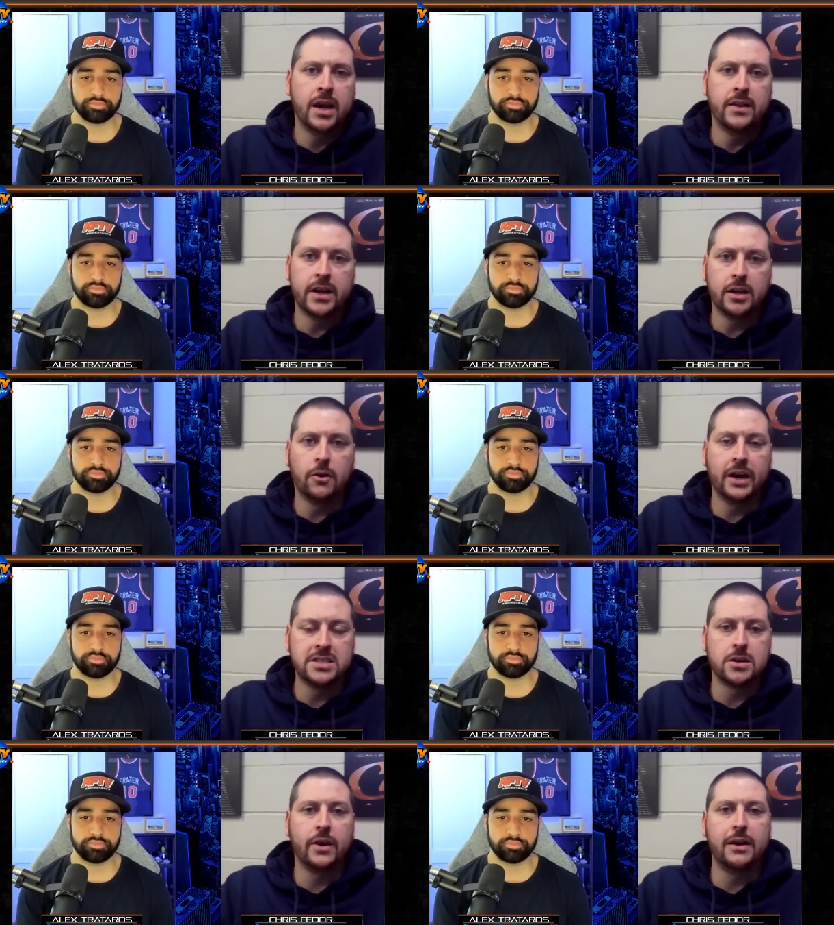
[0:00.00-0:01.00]
Speaker 1: and they go I
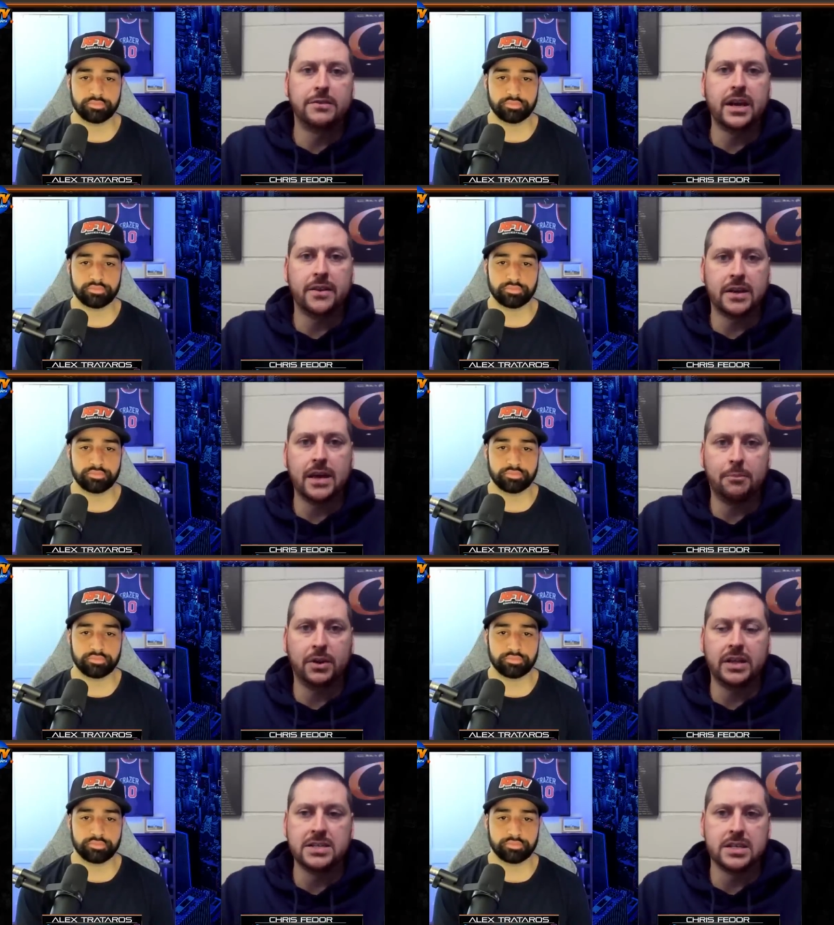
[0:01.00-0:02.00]
S O heavy, I think that
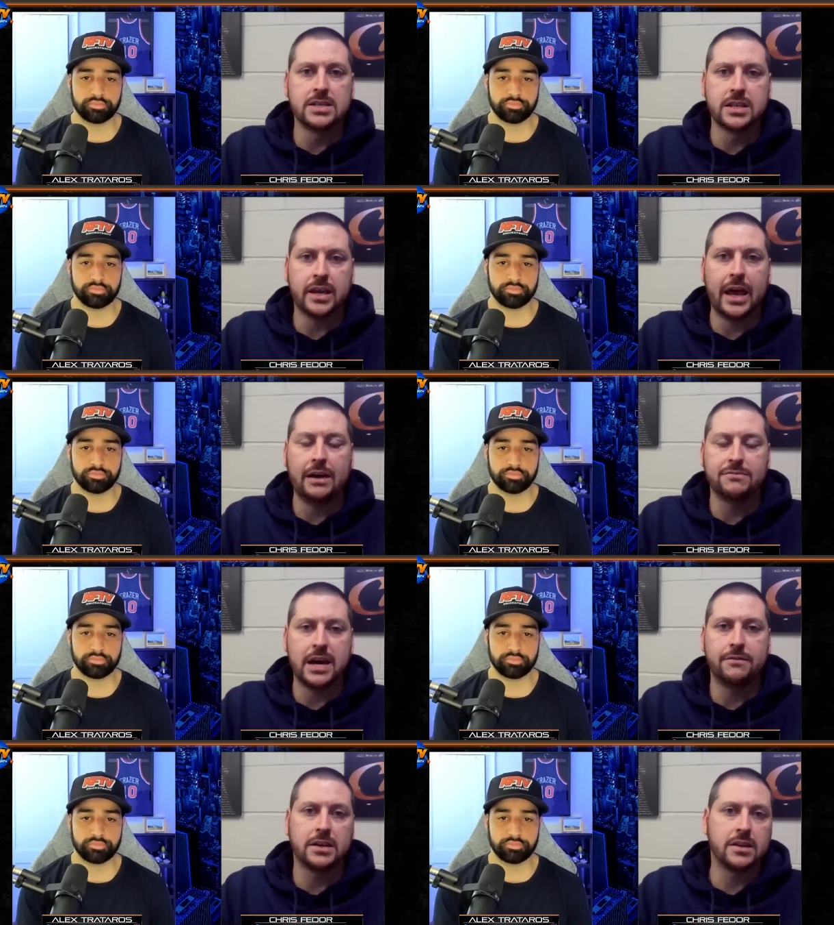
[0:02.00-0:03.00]
plays into the Cavs
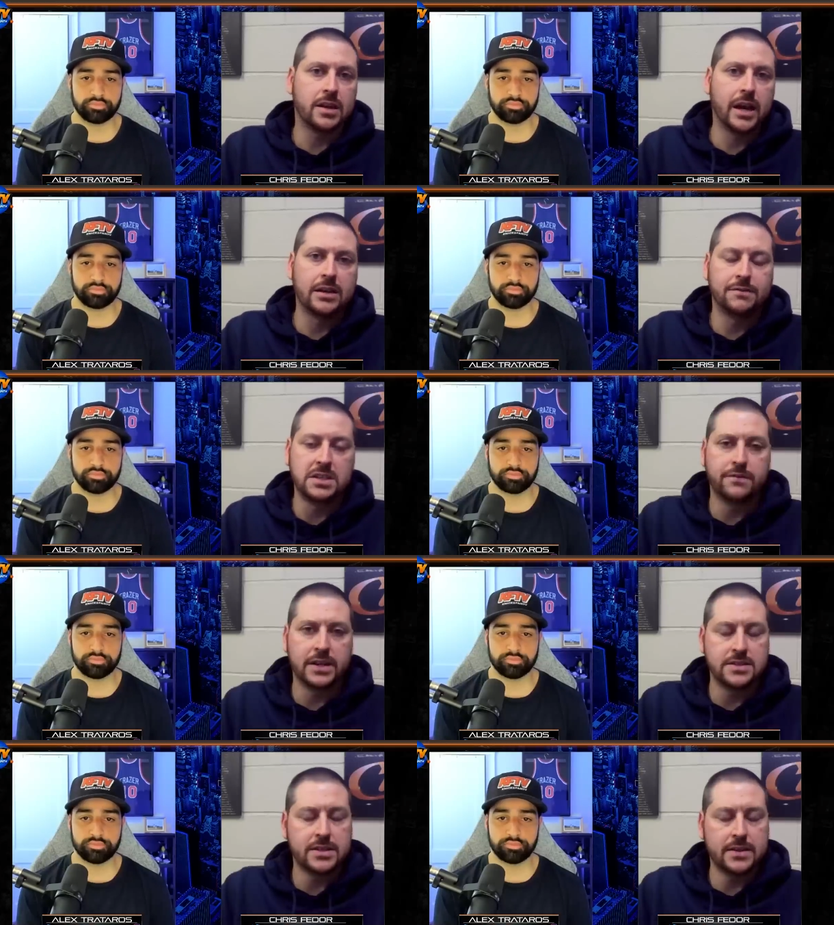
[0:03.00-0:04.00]
having the kind of
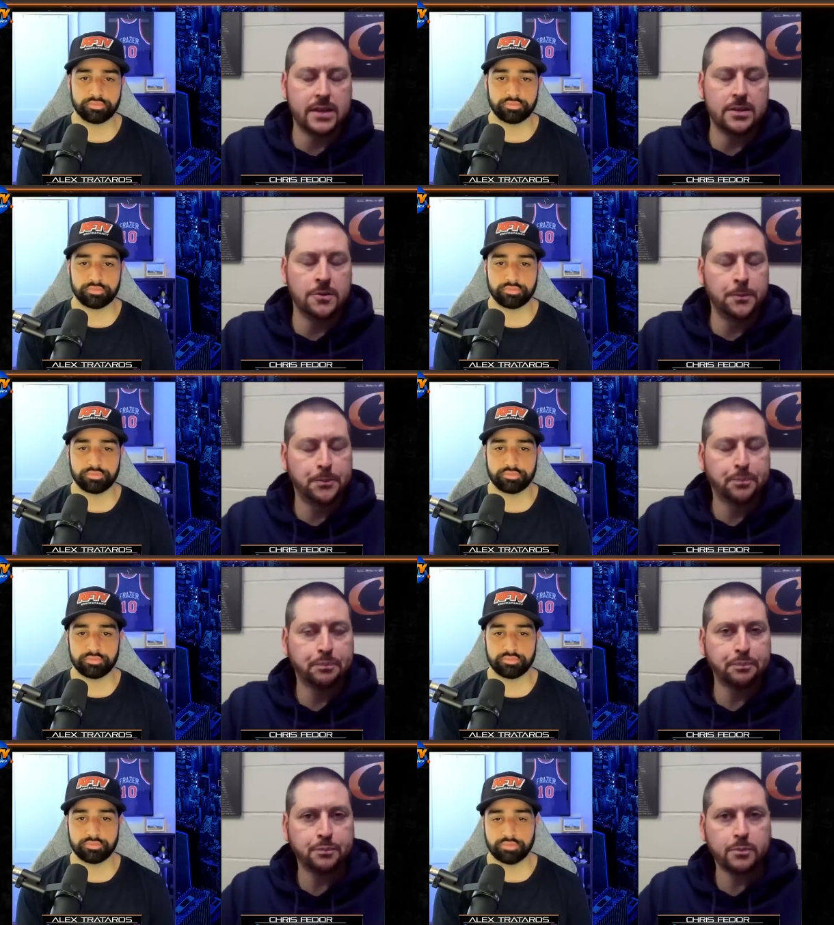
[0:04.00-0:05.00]
defense that they do.
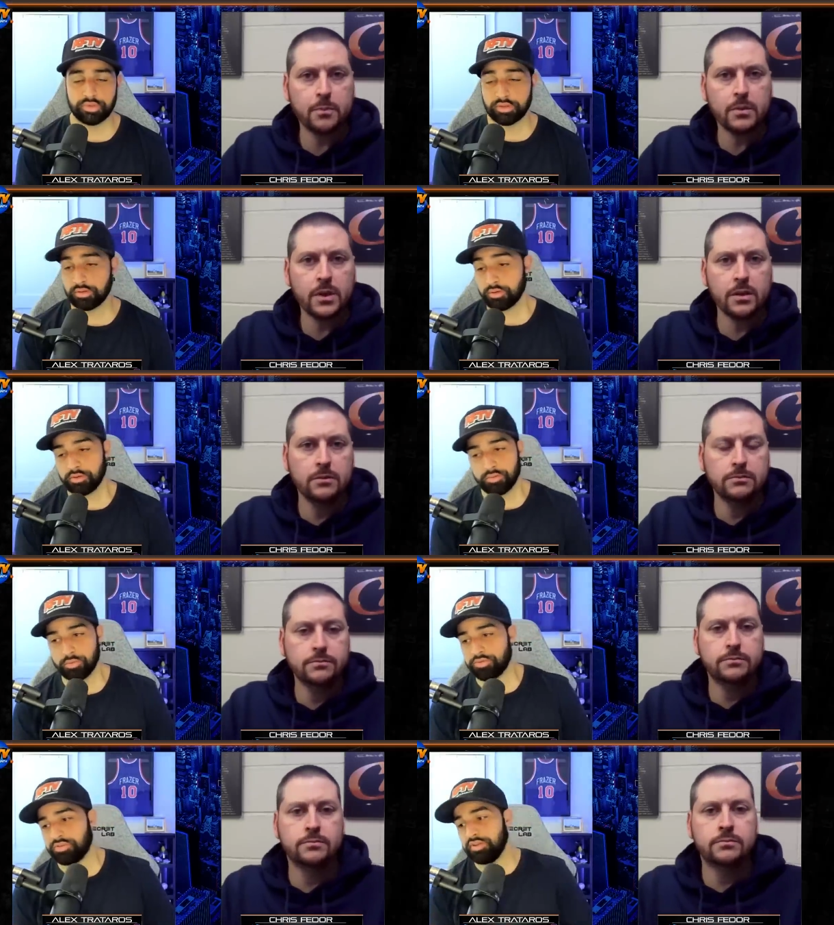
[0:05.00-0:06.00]

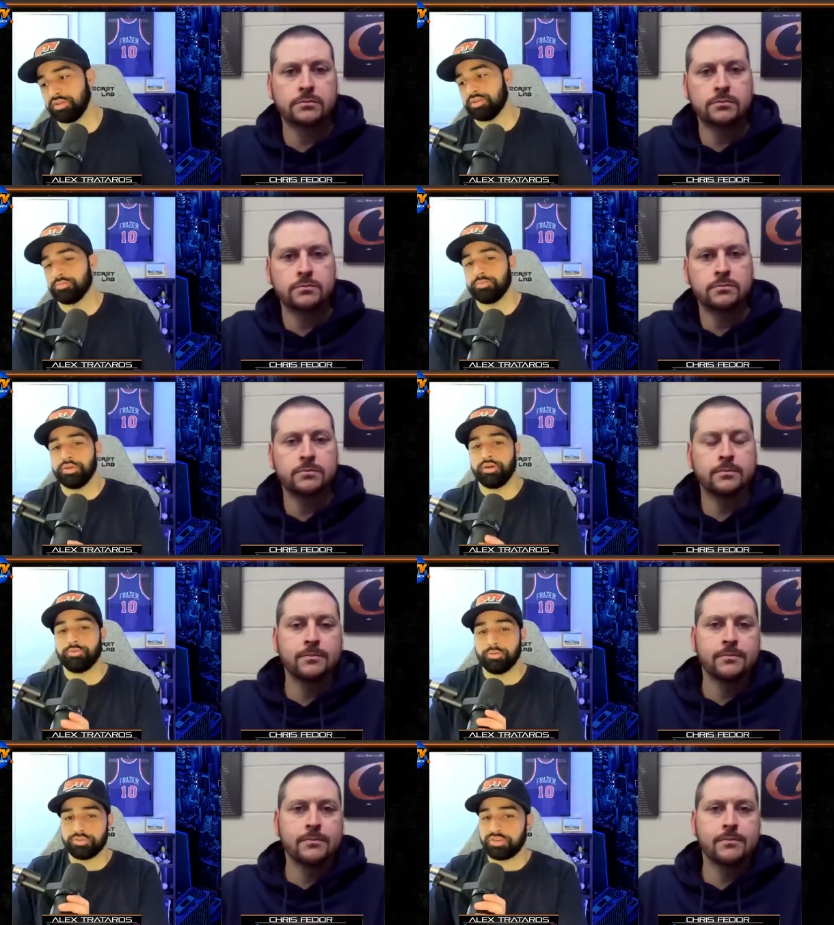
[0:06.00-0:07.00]
Speaker 2: We'll see. You know,
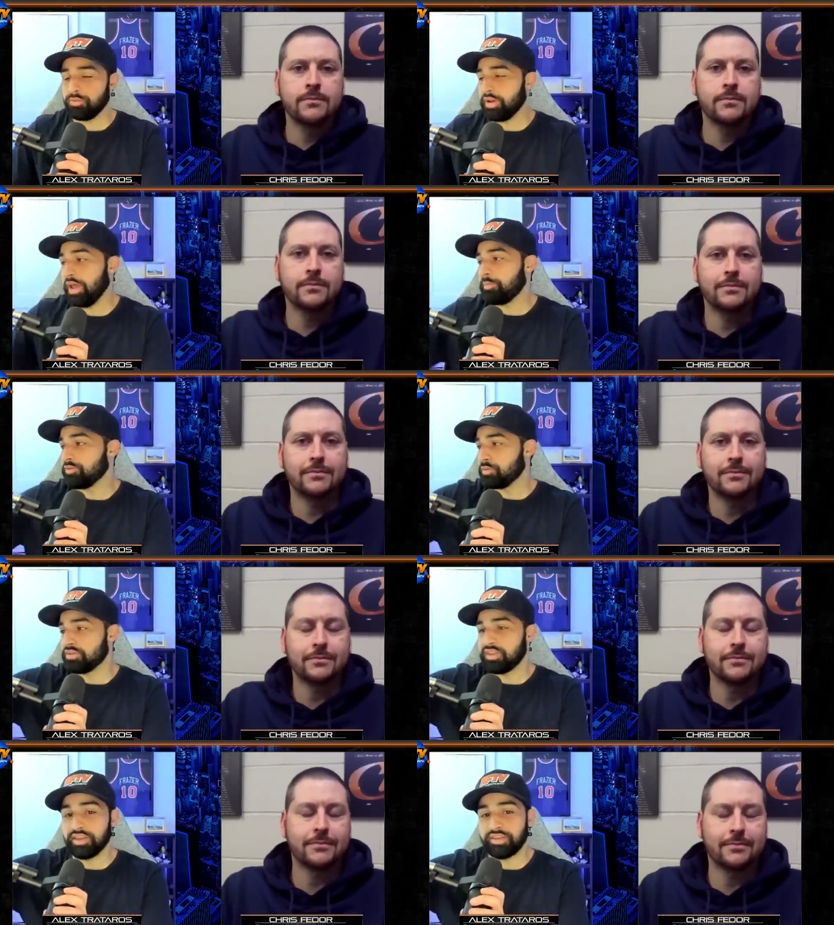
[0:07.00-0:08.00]
we'll see what happens once
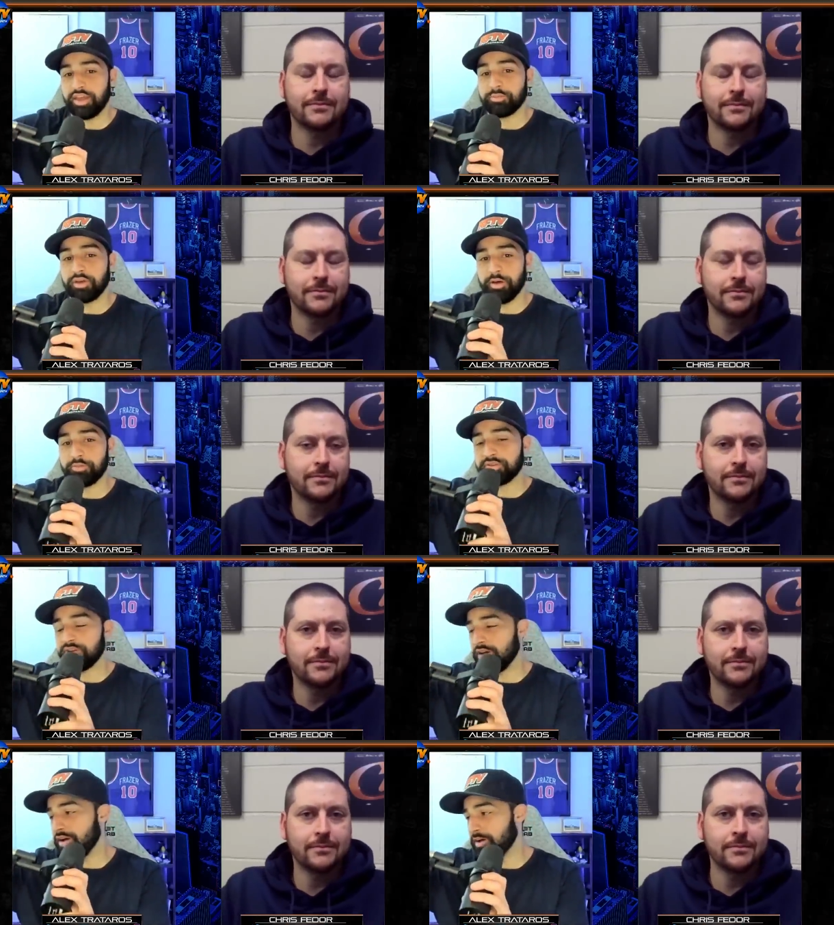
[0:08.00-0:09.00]
that time comes.
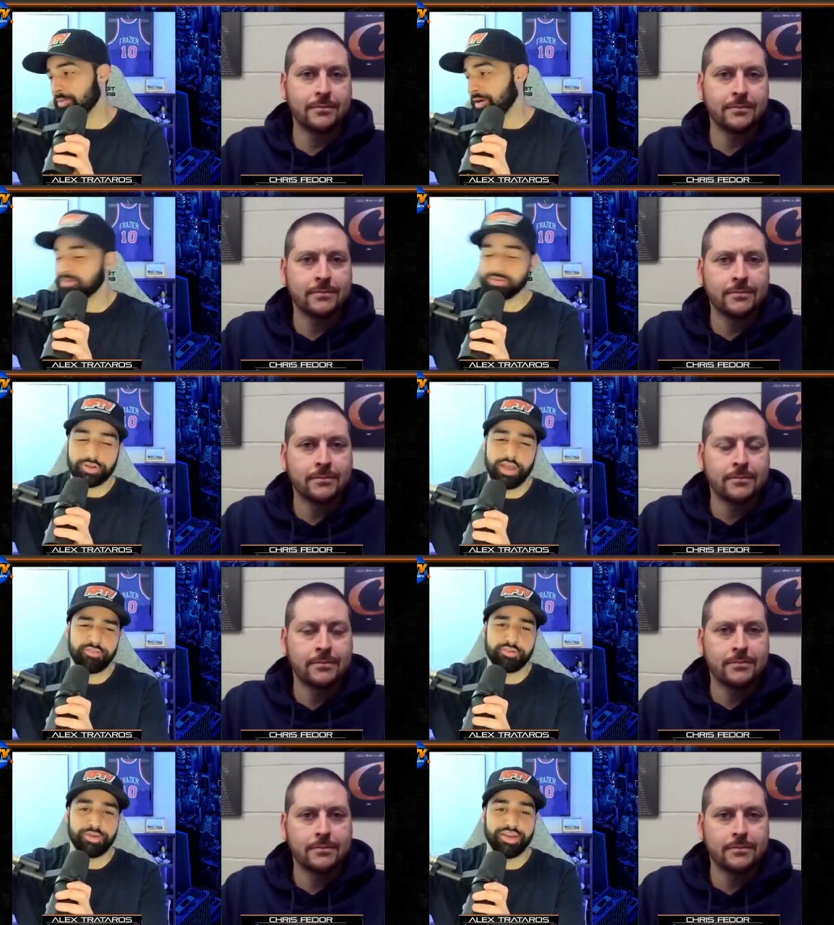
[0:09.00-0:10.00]
Um, I'm still
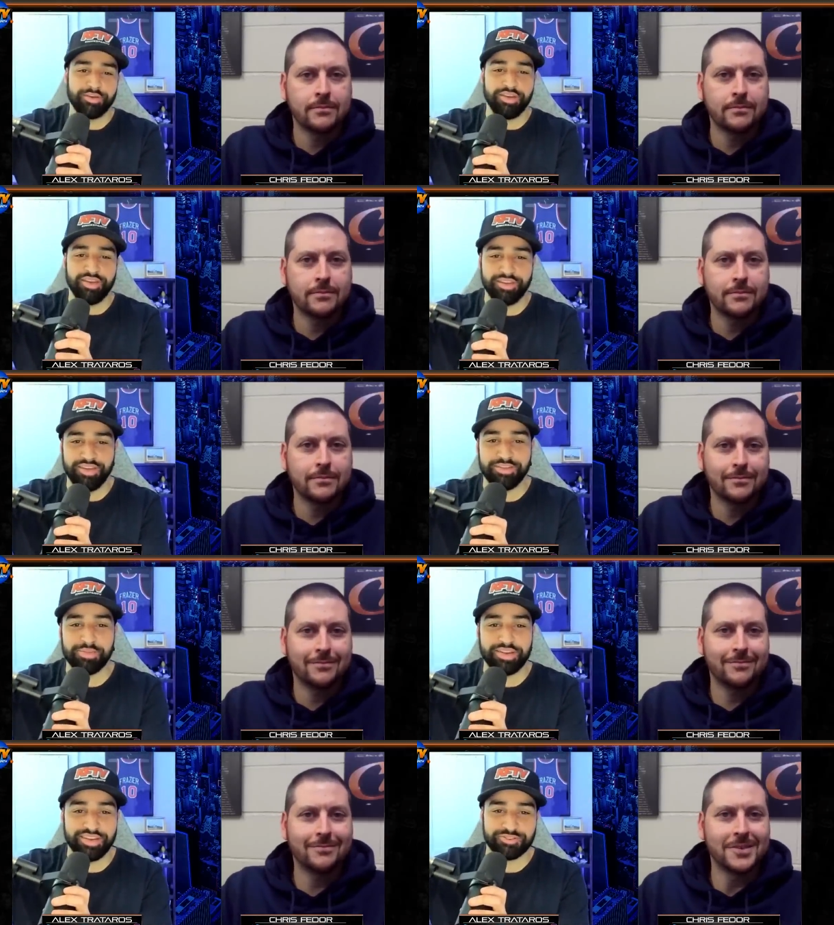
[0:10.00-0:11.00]
confident in my, in
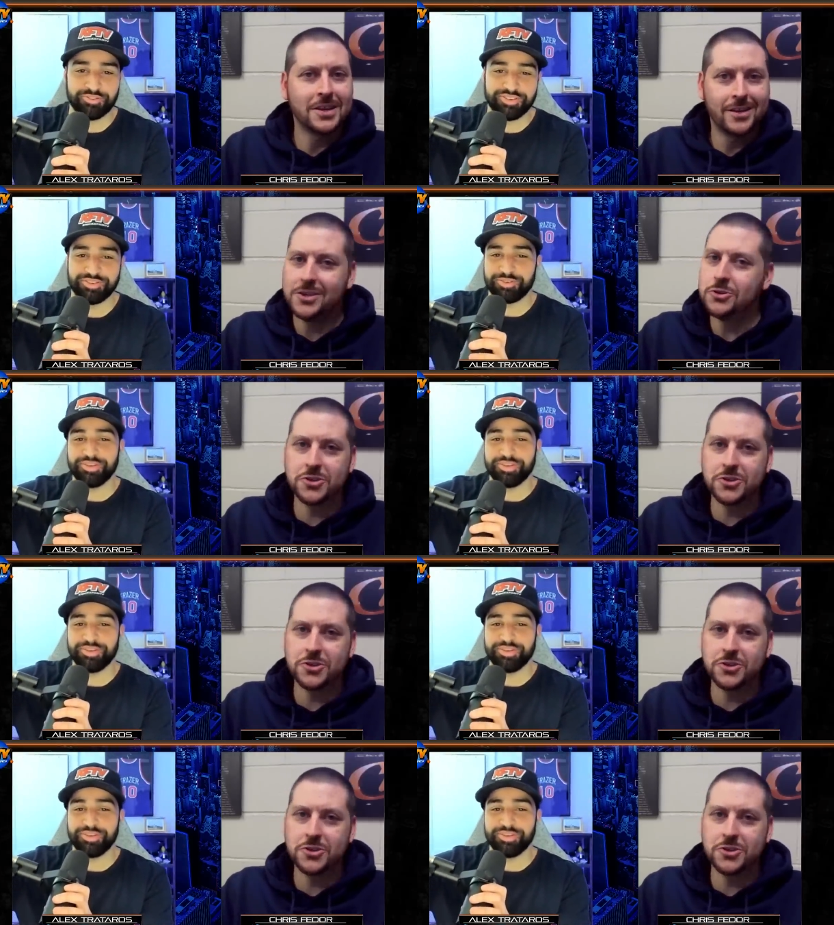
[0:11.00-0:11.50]
my Knicks, Chris.
Speaker 1: So